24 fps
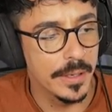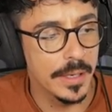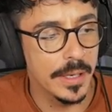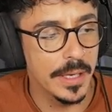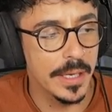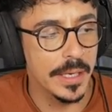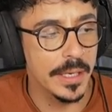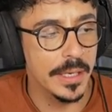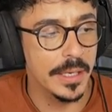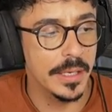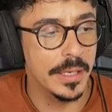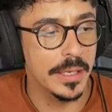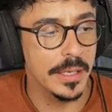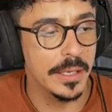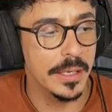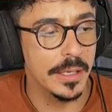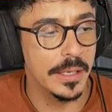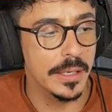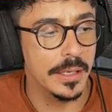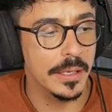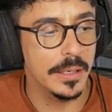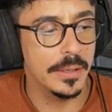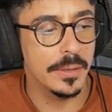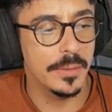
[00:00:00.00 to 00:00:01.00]

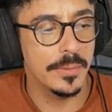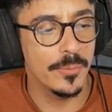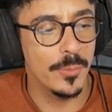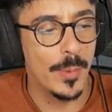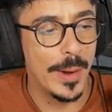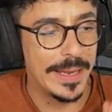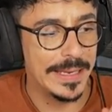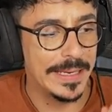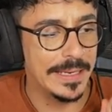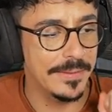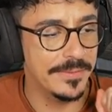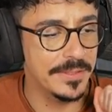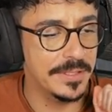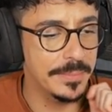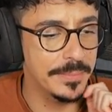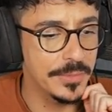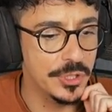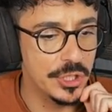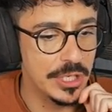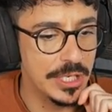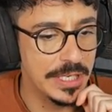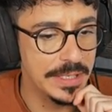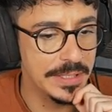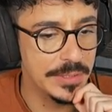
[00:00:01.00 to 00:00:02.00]
uh, weightlifting
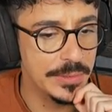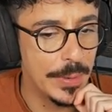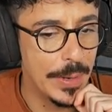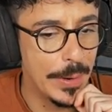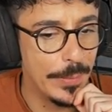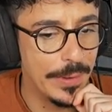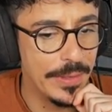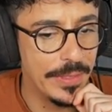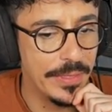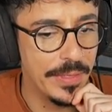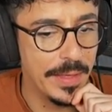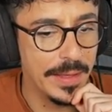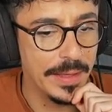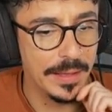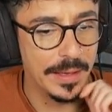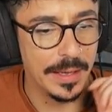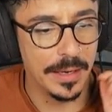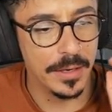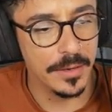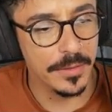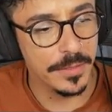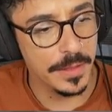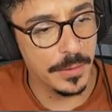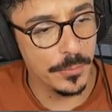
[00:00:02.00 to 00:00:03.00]
machine as well, I think.
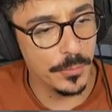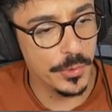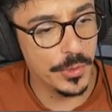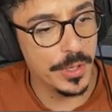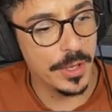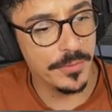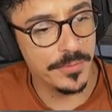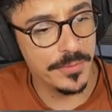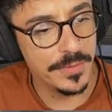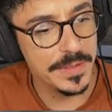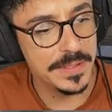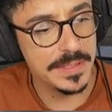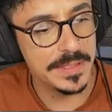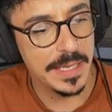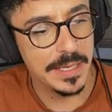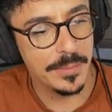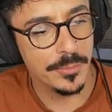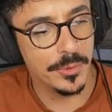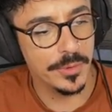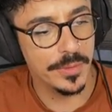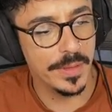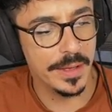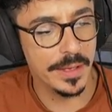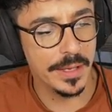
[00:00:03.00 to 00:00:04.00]
And I think we'll go for the same
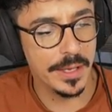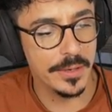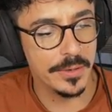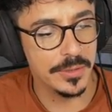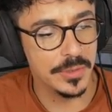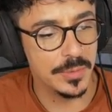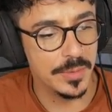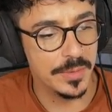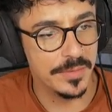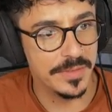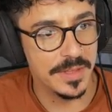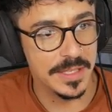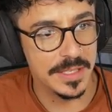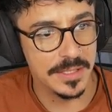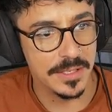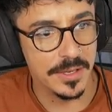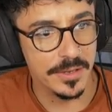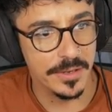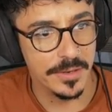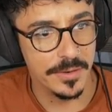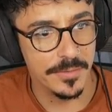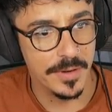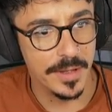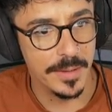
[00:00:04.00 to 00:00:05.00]
one that goes with this
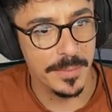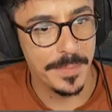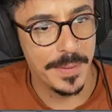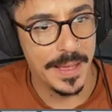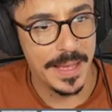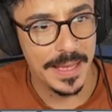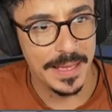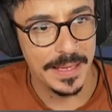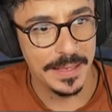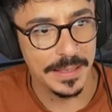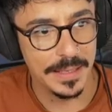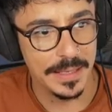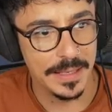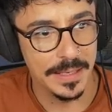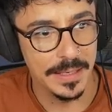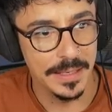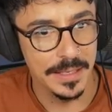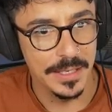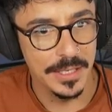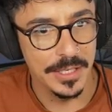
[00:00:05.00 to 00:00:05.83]
kind of like pack.